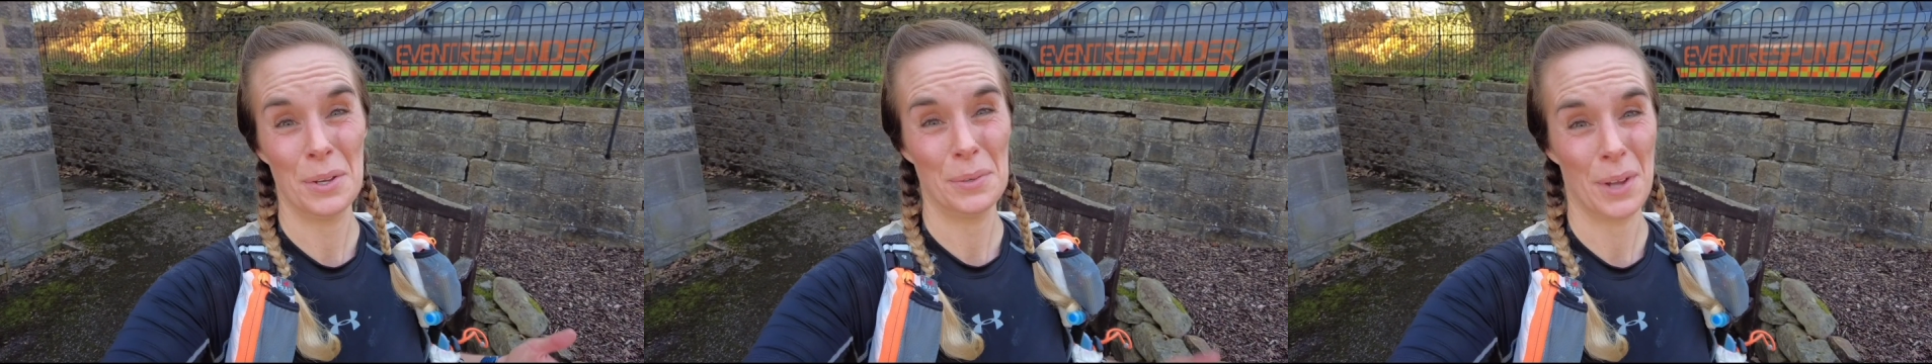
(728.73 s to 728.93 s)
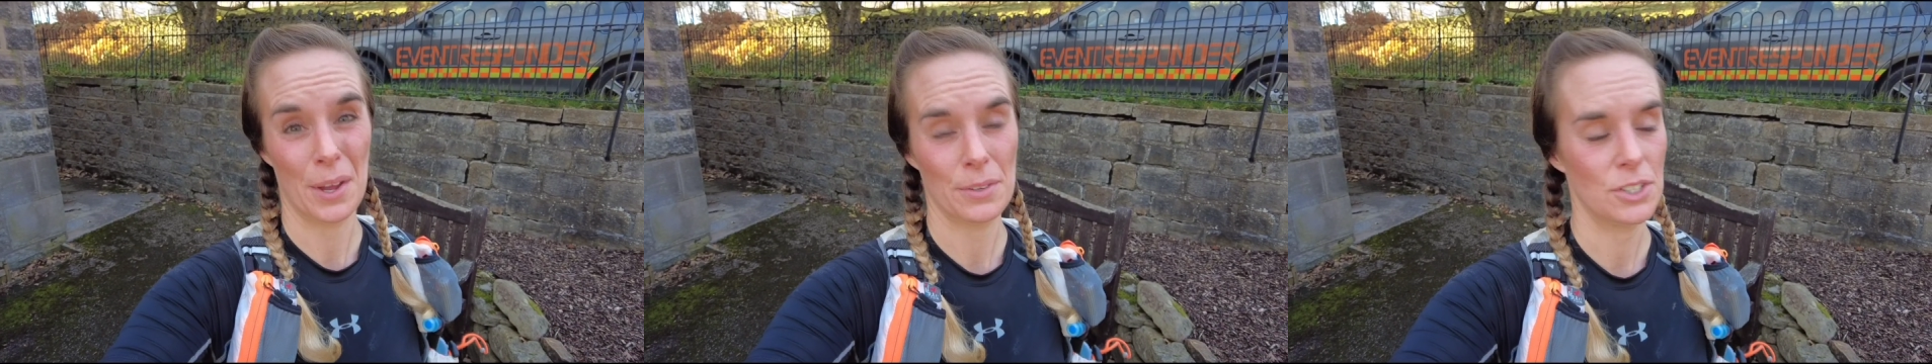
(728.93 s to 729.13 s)

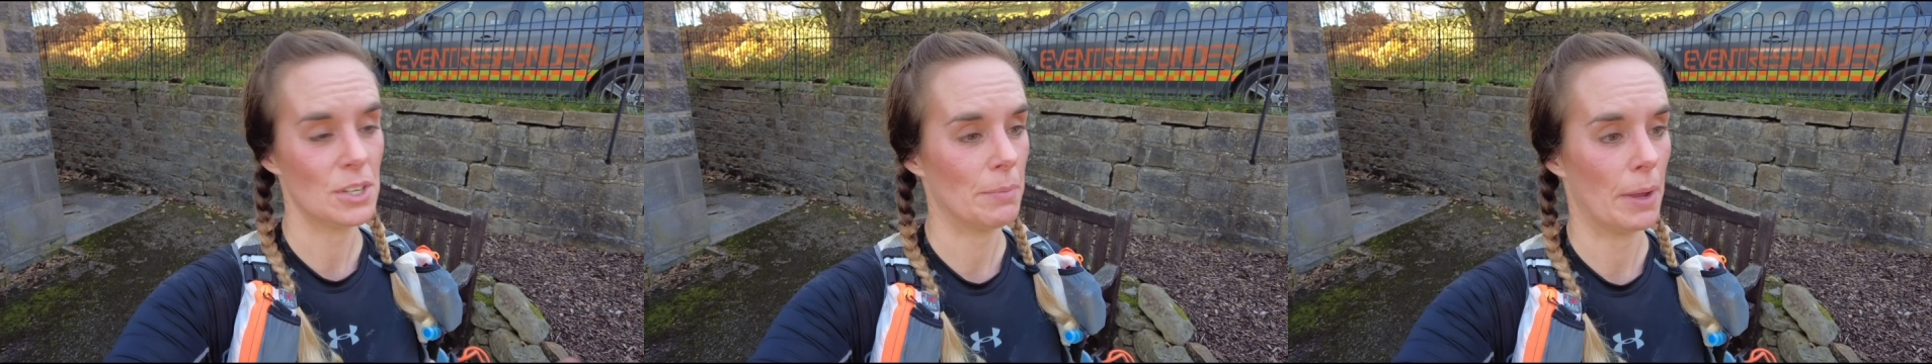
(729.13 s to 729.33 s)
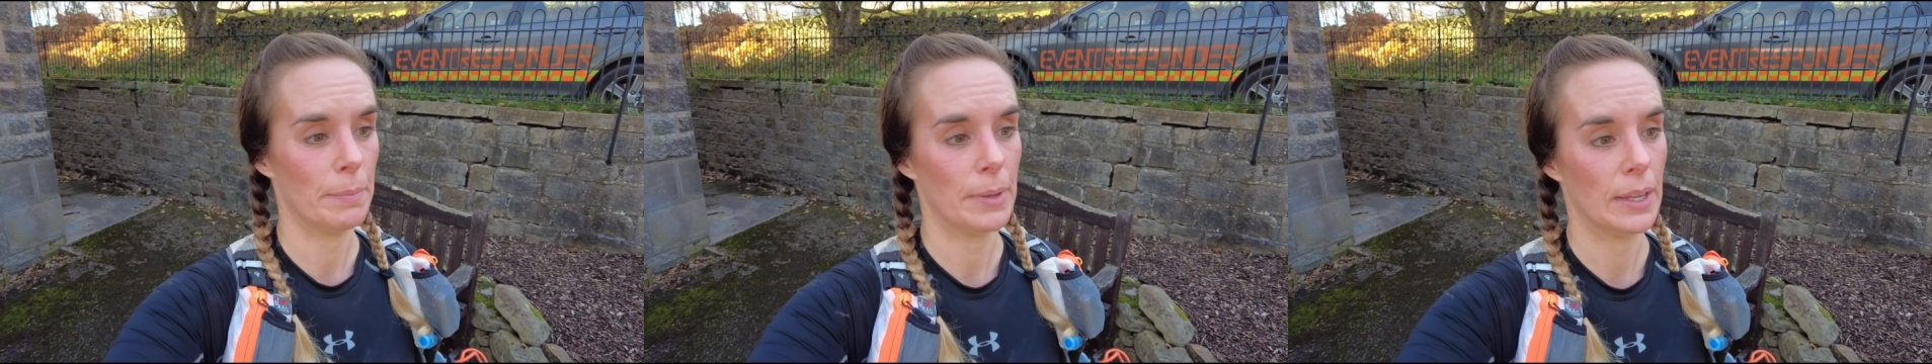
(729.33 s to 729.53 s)
who knows,
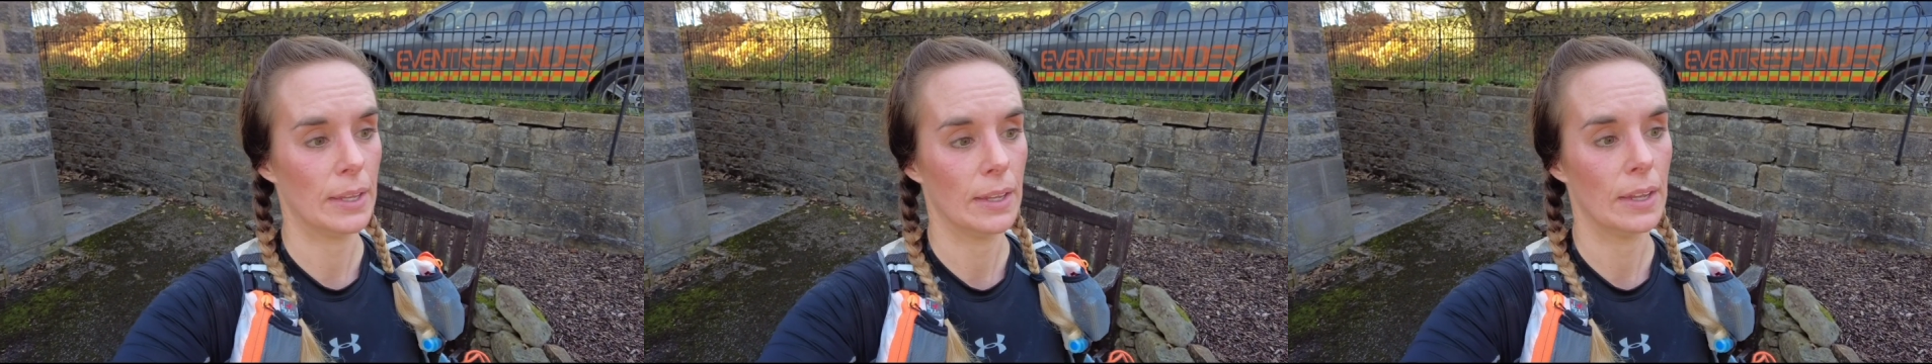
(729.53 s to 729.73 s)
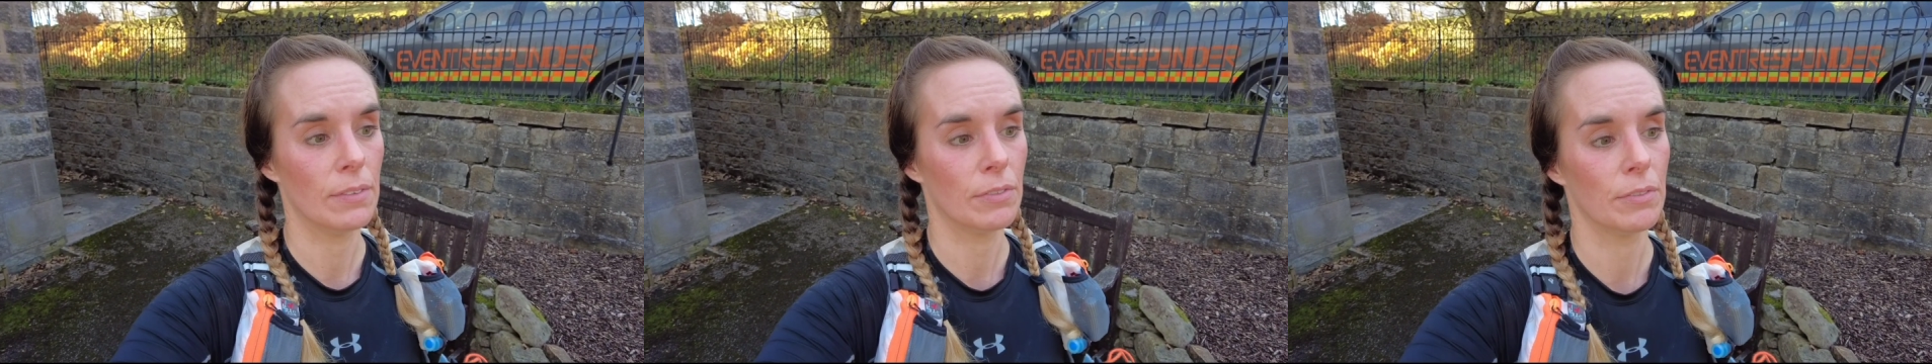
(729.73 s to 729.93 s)
she might
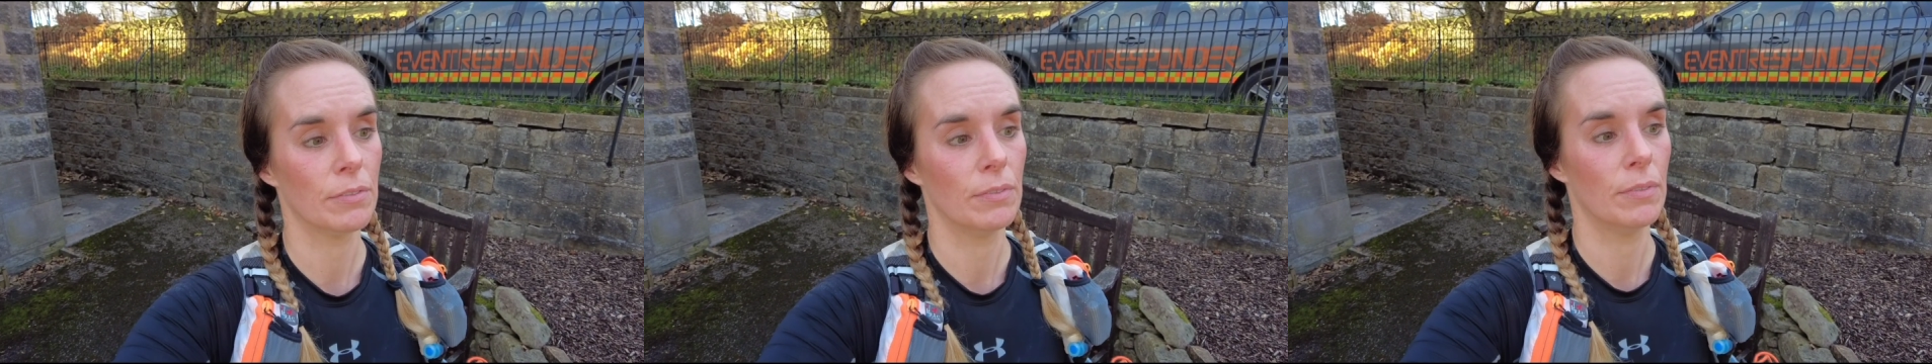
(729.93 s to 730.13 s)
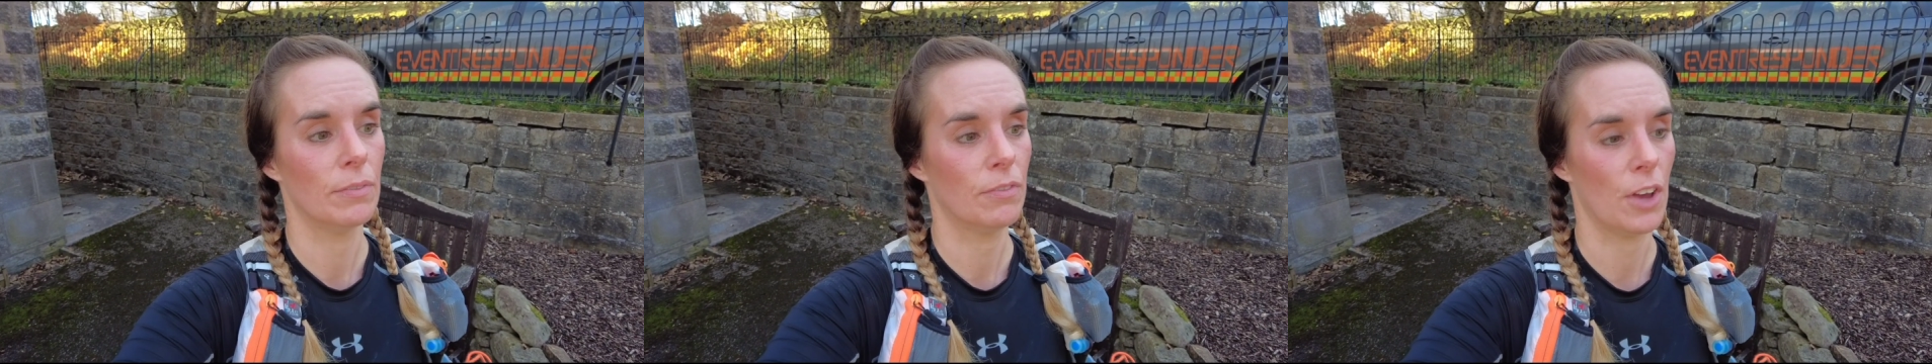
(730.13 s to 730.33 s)
be
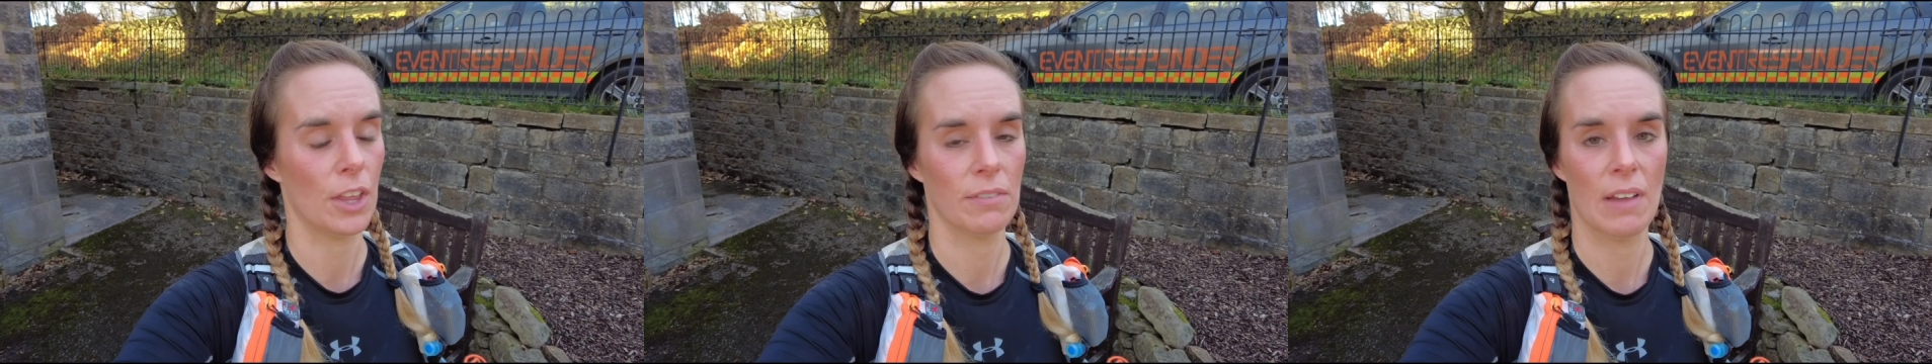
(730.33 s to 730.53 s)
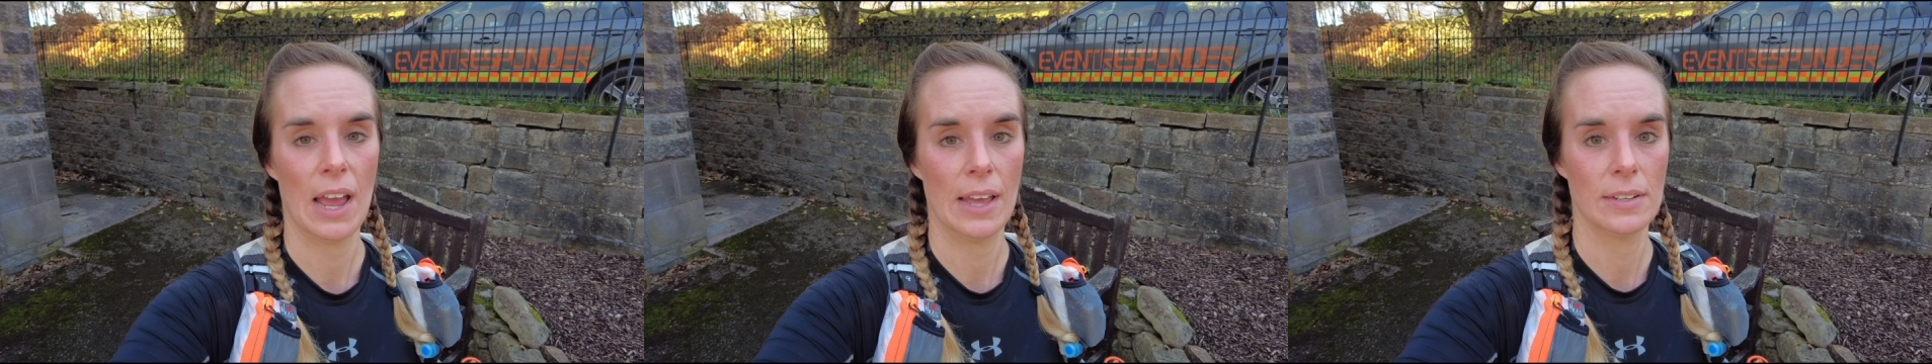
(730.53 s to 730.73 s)
even
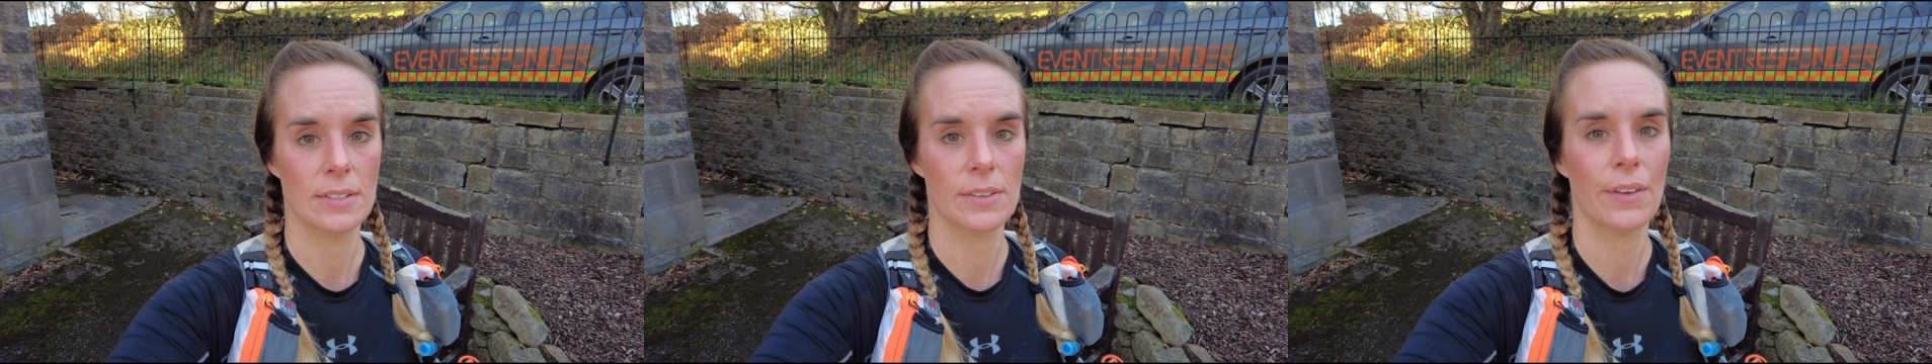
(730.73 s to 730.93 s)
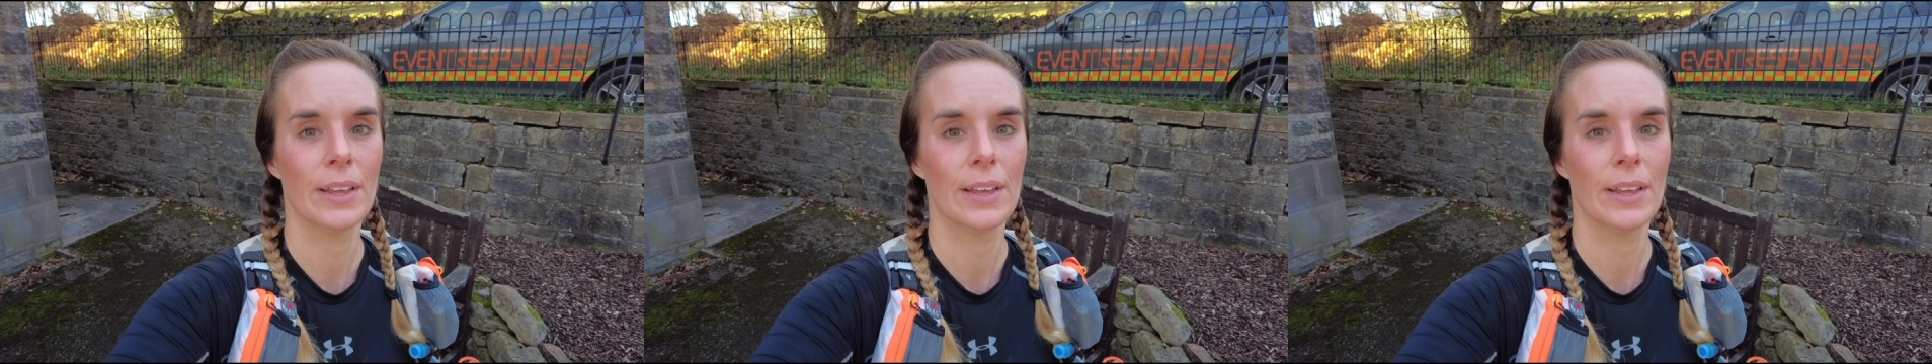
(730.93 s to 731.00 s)
further ahead.